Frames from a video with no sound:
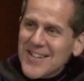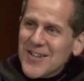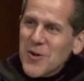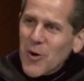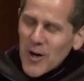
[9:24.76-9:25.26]

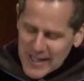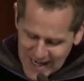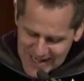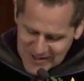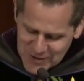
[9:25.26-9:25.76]
who
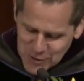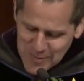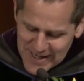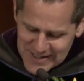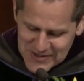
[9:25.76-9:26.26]
organize a
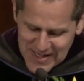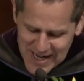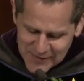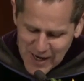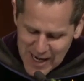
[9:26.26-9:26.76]
tremendous
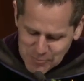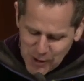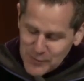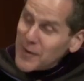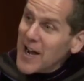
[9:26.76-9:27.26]
set of
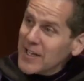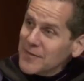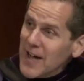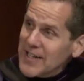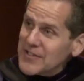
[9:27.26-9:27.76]
high-profile
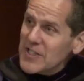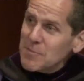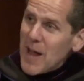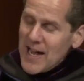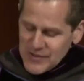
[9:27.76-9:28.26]
events this
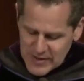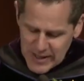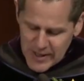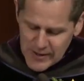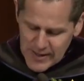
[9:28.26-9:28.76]
past
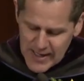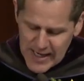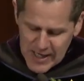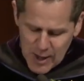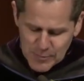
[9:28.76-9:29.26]
year
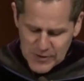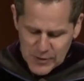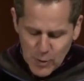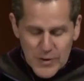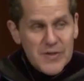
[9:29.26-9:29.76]
and help the
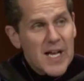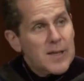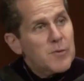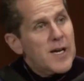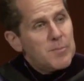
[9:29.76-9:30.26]
school
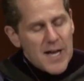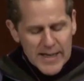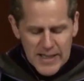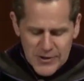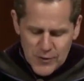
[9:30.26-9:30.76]
celebrate
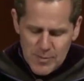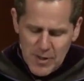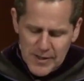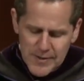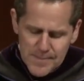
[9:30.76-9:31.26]
Black History
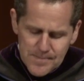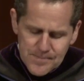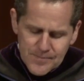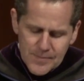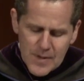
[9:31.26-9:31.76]
Month.
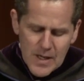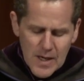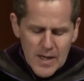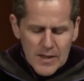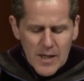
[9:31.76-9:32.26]

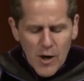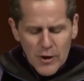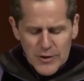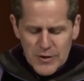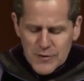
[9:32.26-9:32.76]

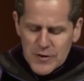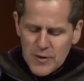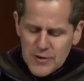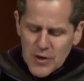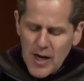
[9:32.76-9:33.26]
Cohorts of
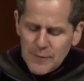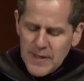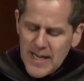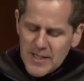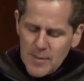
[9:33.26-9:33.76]
students
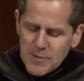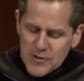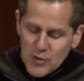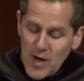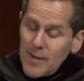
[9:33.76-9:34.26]
often end up
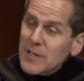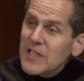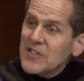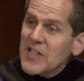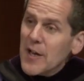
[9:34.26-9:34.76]
describing
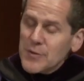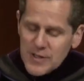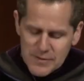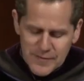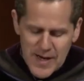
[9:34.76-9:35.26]
themselves
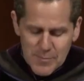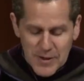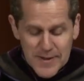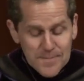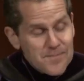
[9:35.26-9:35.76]
as a
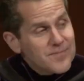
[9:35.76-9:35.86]
family.